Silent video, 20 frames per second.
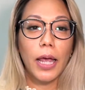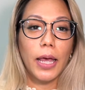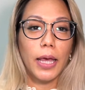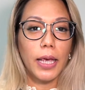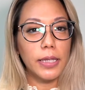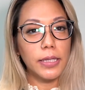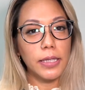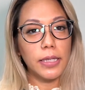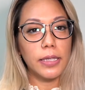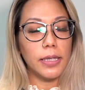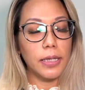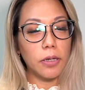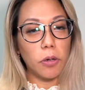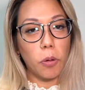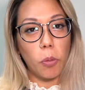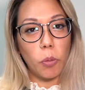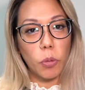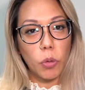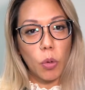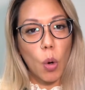it's its
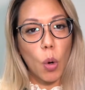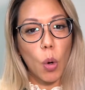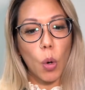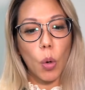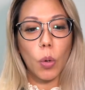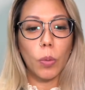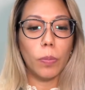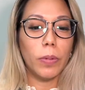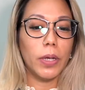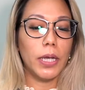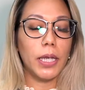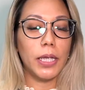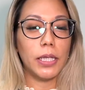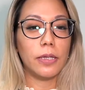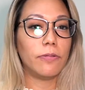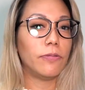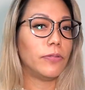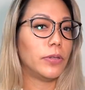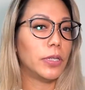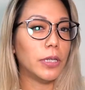own home and
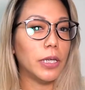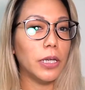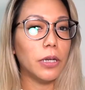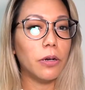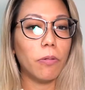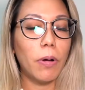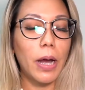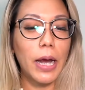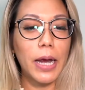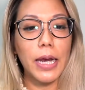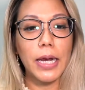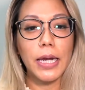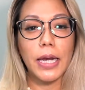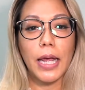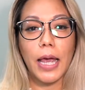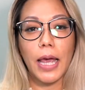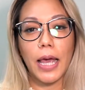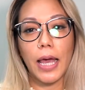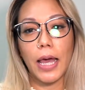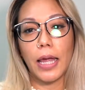it's feeling great,
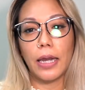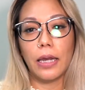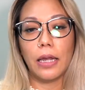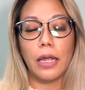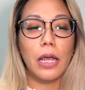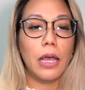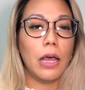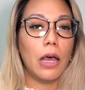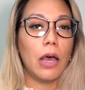and